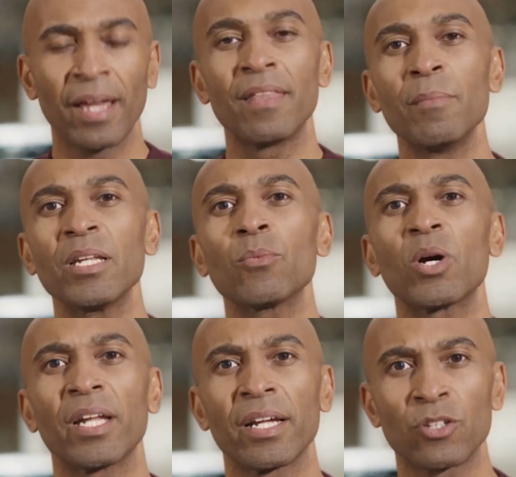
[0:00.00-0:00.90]
And the Mini
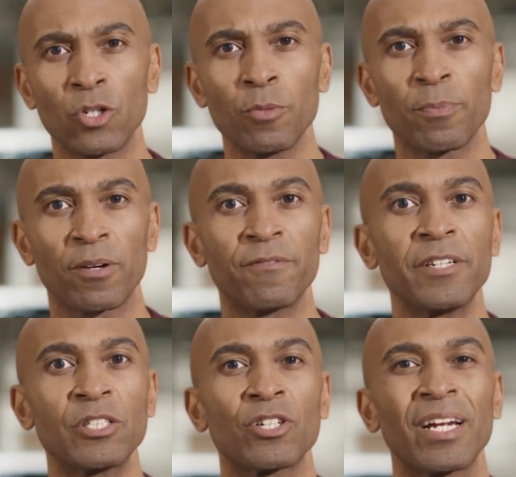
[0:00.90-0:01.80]
1 and Cooper
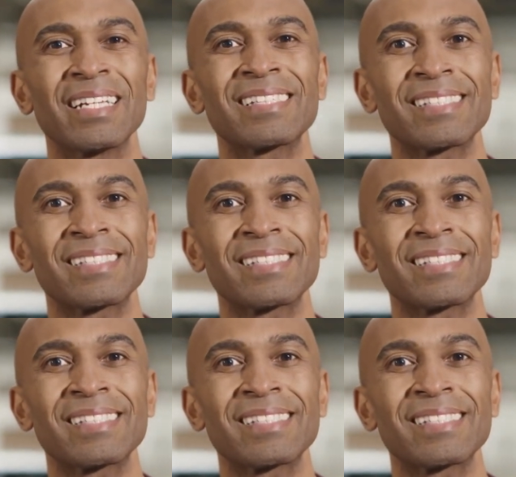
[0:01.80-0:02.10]
feature a